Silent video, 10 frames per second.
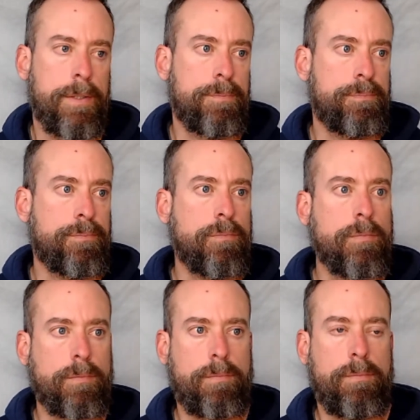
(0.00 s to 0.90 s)

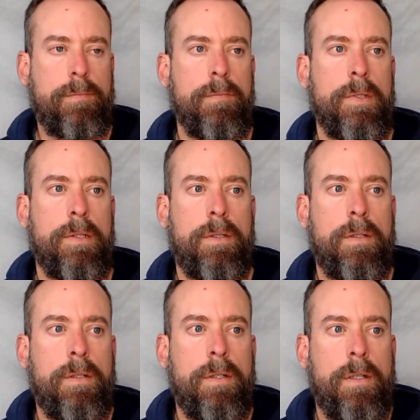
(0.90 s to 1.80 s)
No one is speaking in this clip.